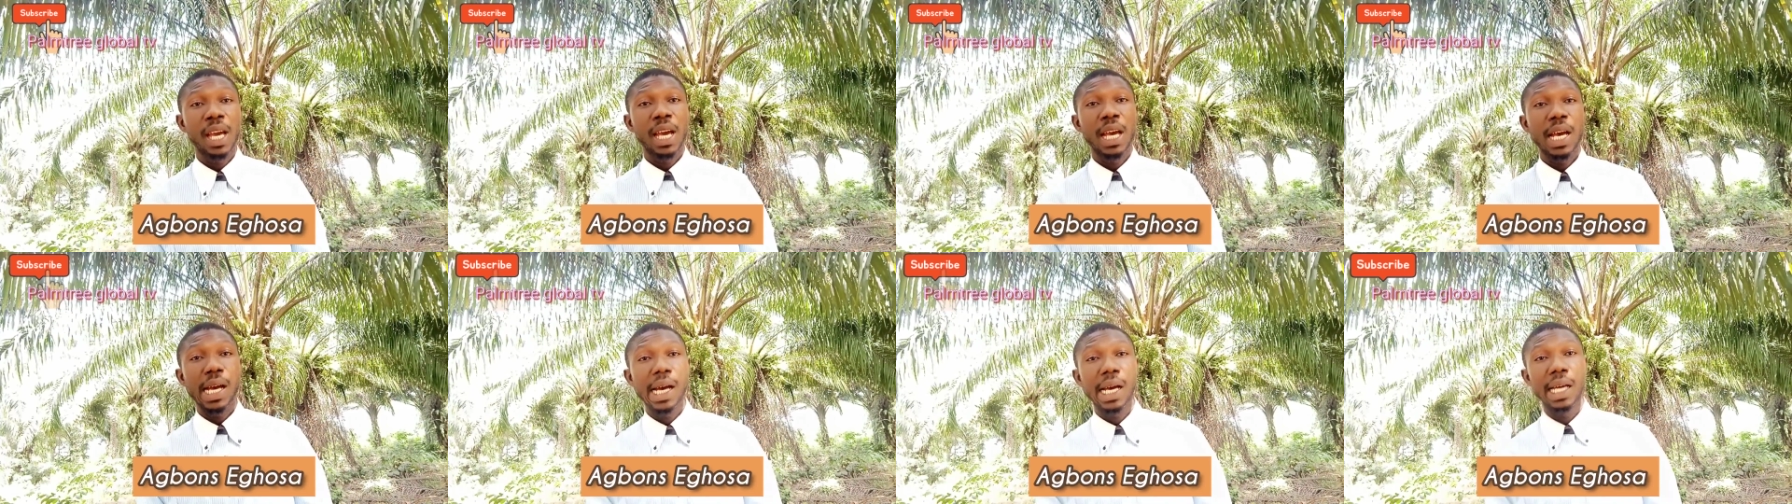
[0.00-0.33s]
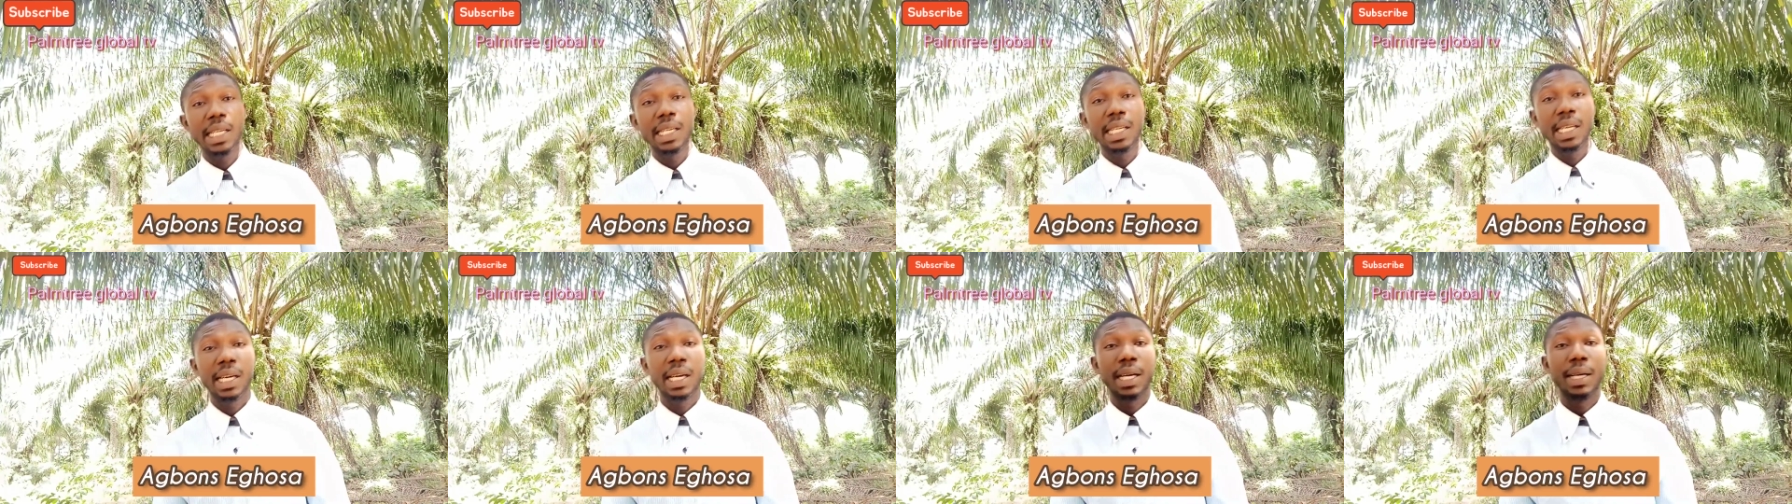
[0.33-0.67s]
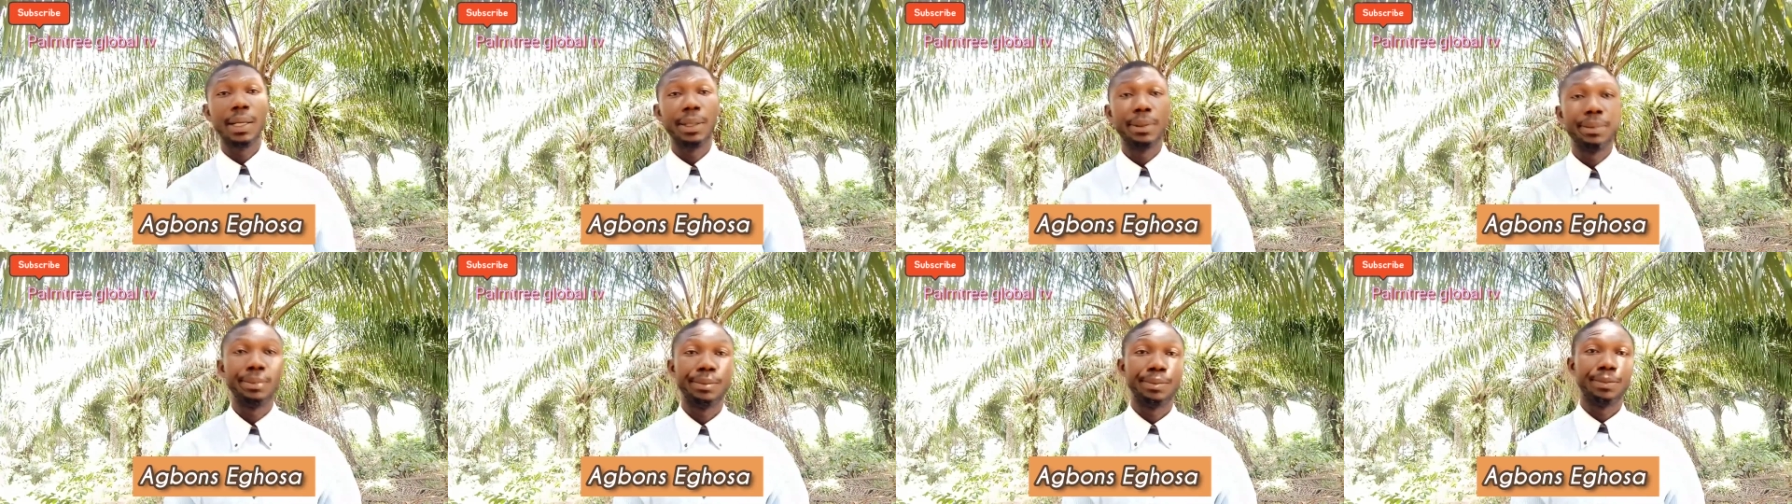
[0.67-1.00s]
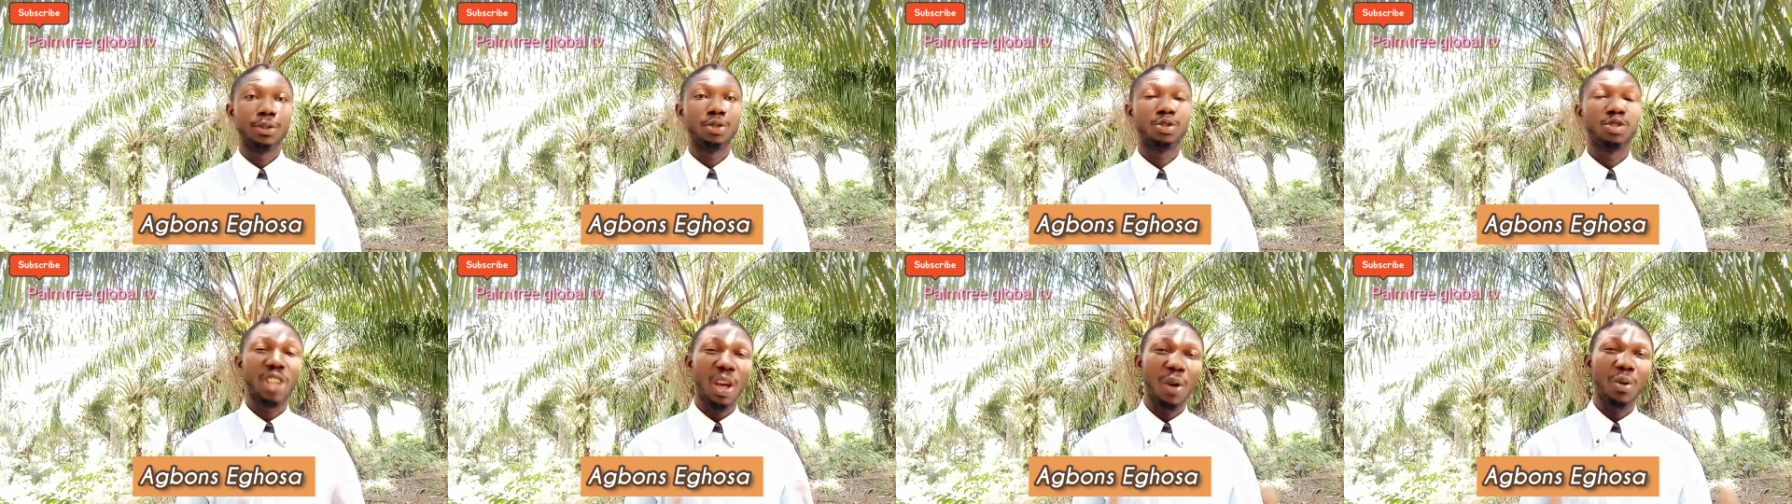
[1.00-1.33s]
and um, you
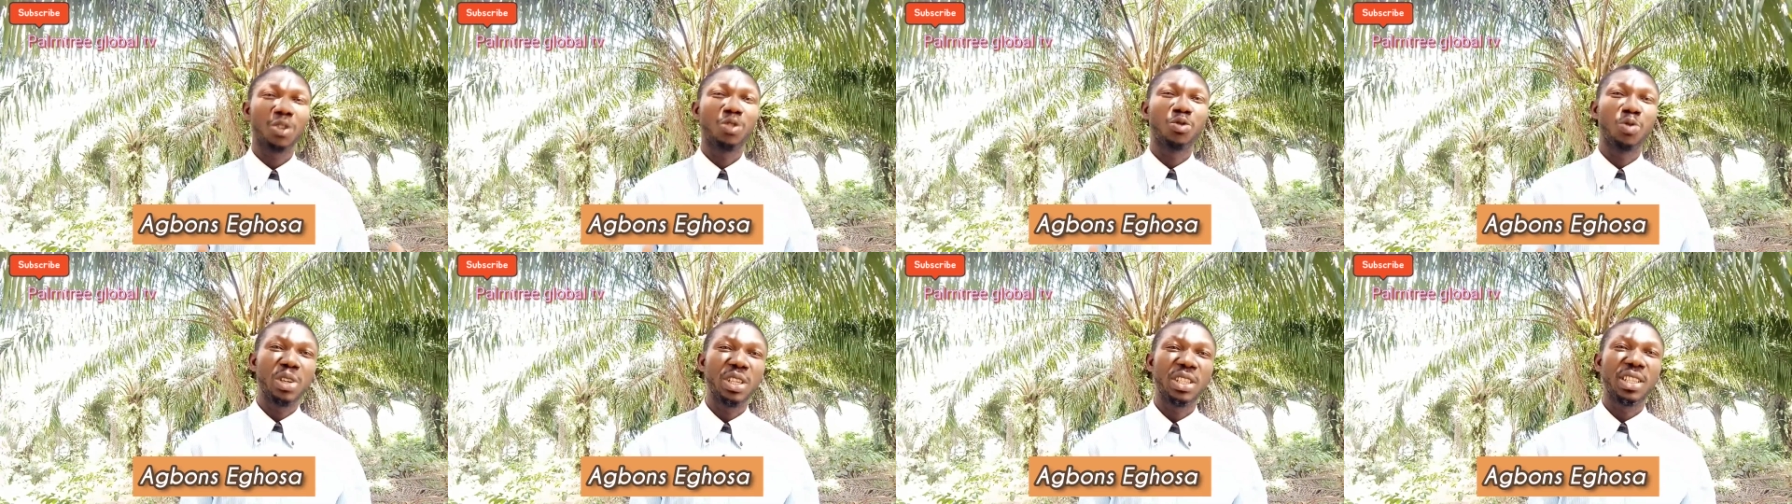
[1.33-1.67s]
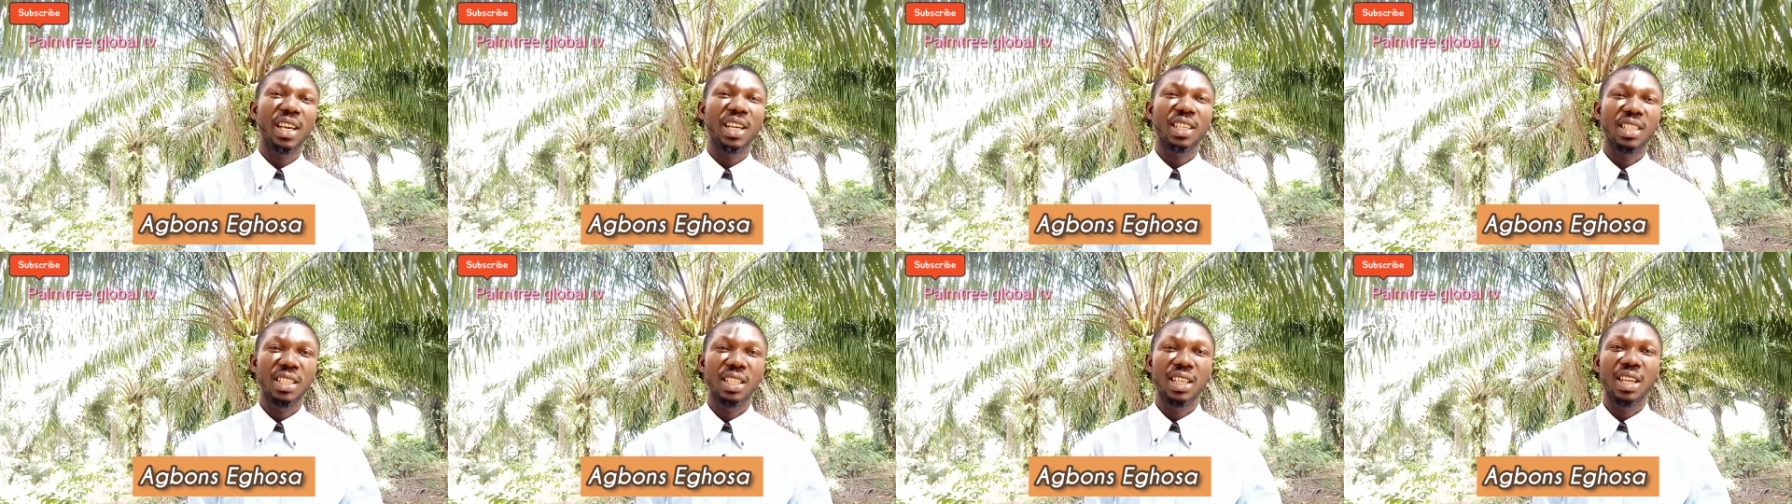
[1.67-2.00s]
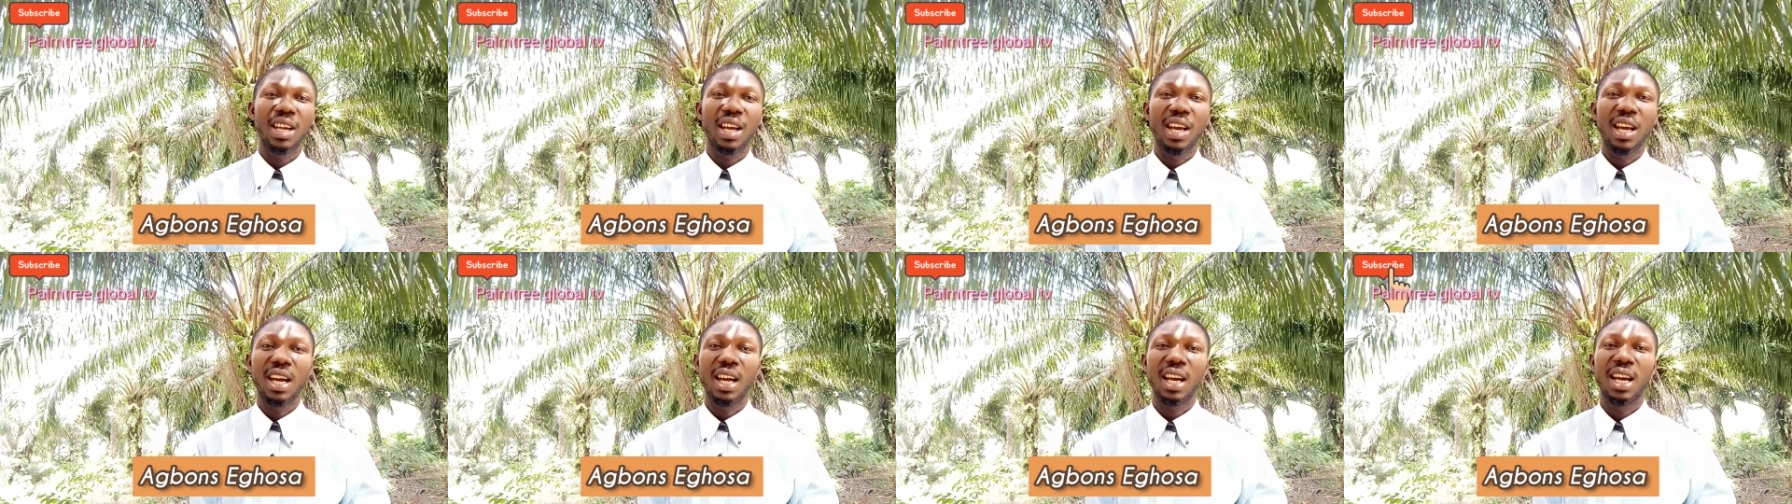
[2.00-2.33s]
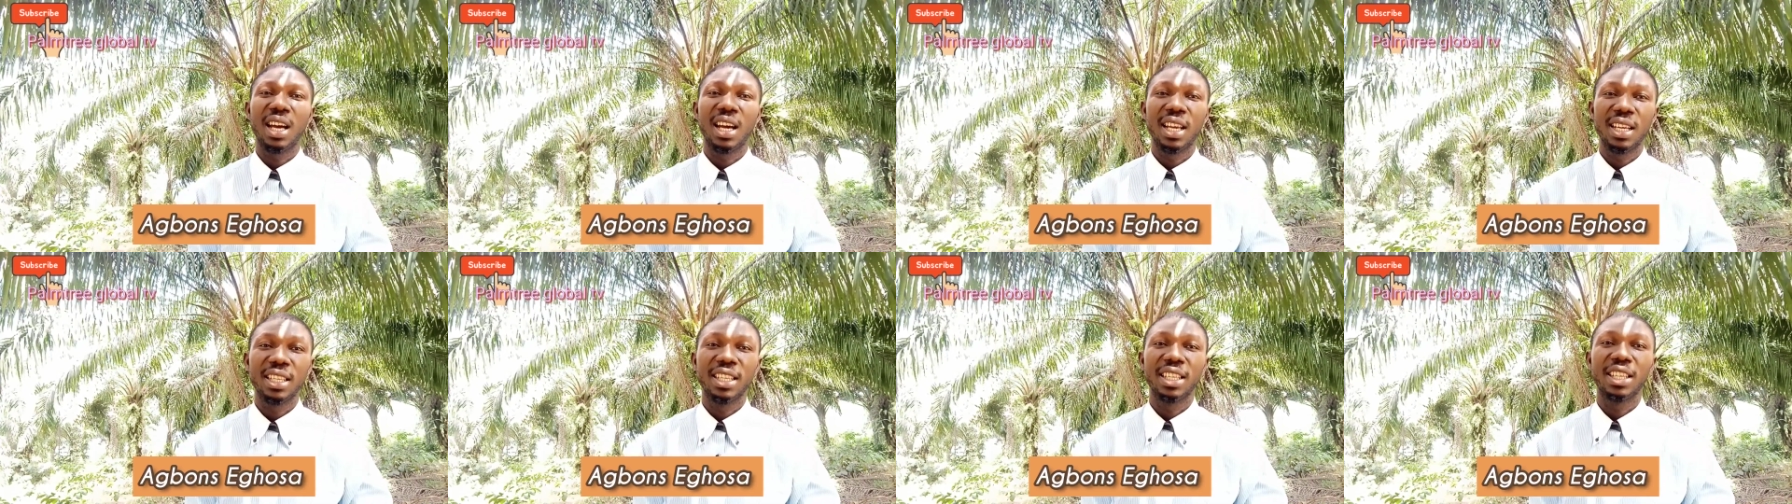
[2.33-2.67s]
start with 20,000 naira at
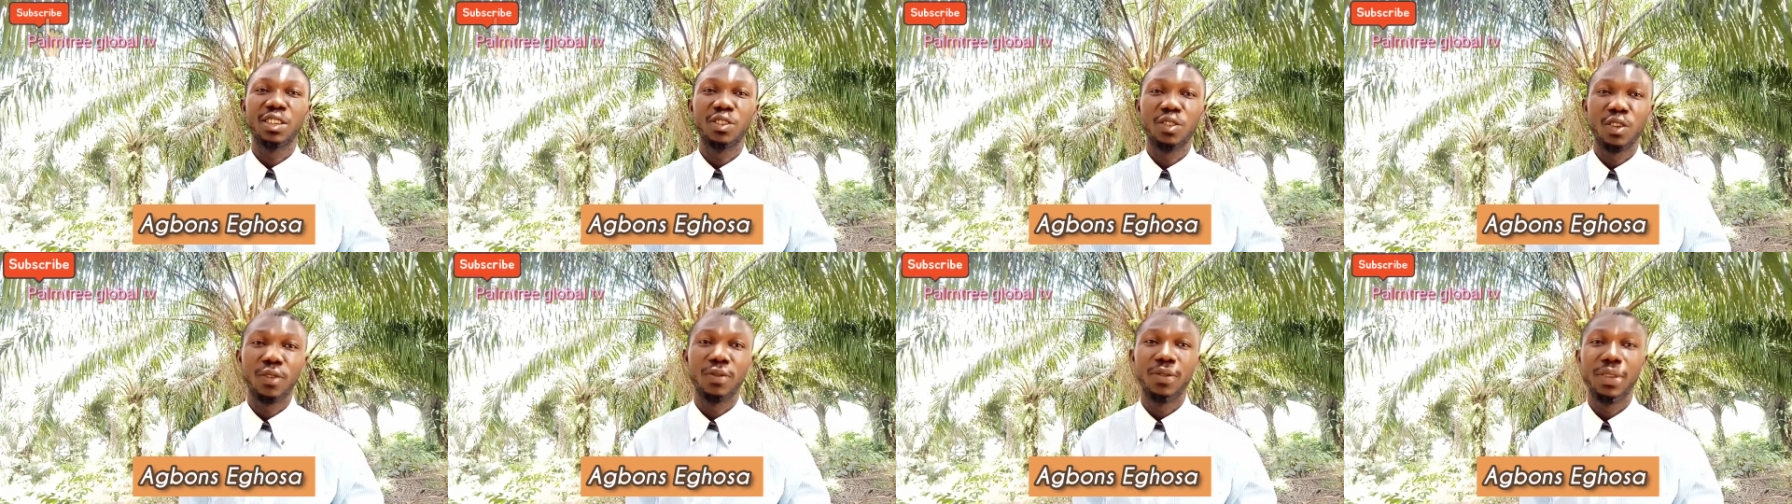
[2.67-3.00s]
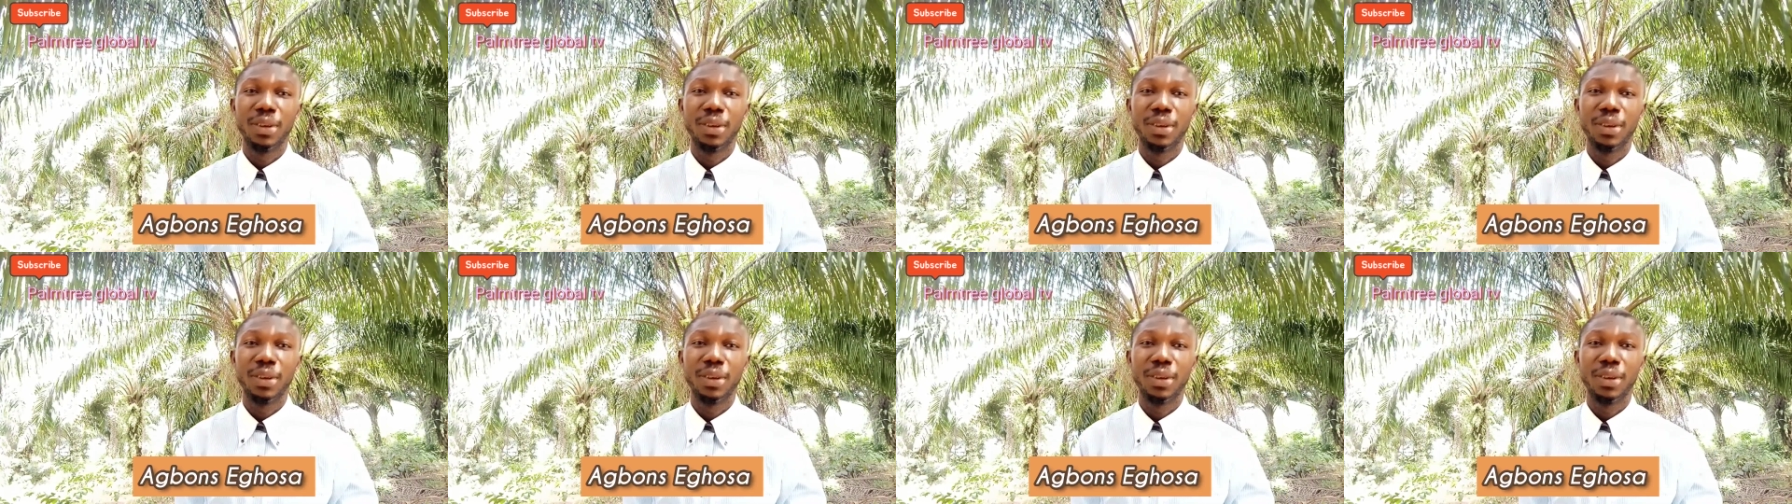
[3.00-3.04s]
the end of the